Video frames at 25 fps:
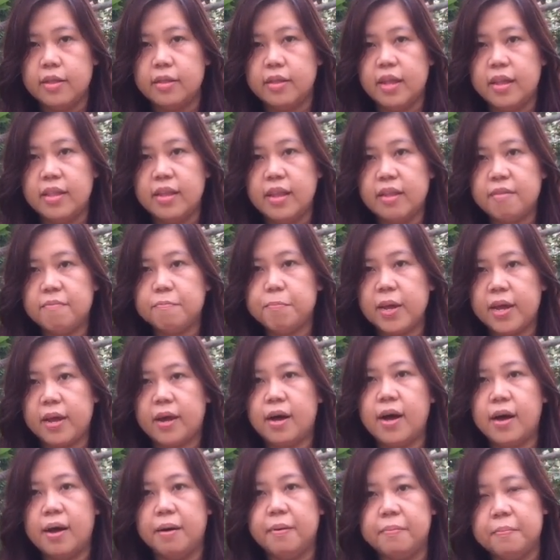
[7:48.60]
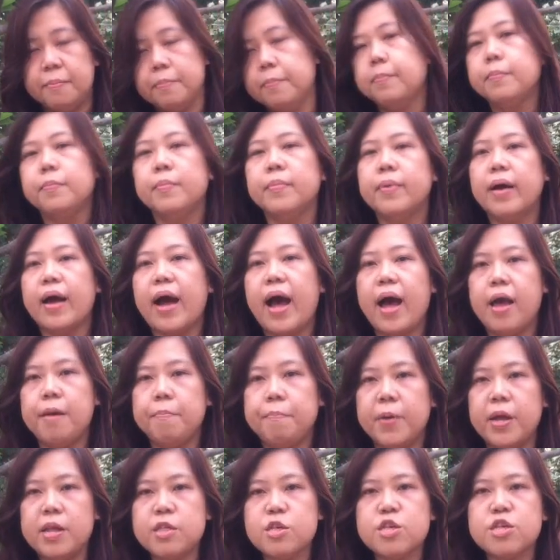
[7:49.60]
Did it become high
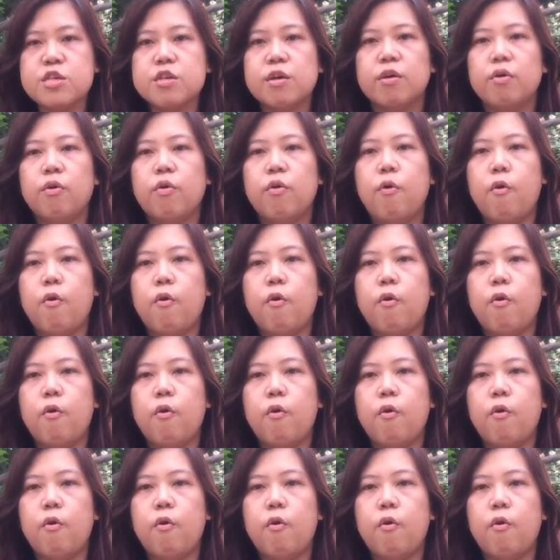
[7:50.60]
pitch